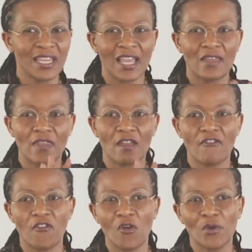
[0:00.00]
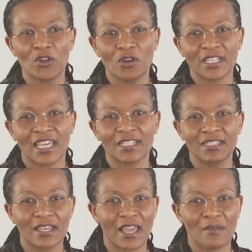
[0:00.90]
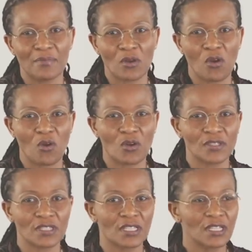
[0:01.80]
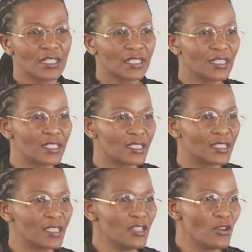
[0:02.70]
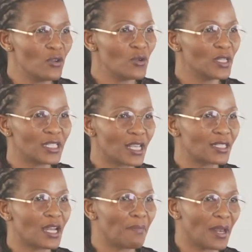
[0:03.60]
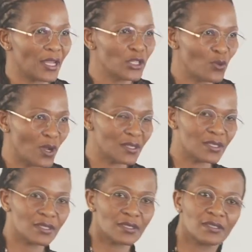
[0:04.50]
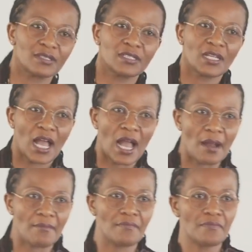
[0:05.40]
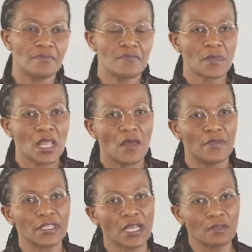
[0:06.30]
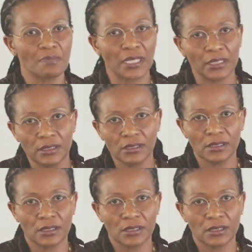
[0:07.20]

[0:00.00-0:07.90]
and therefore we don't get there because you know it doesn't apply to us. Um, and this has been,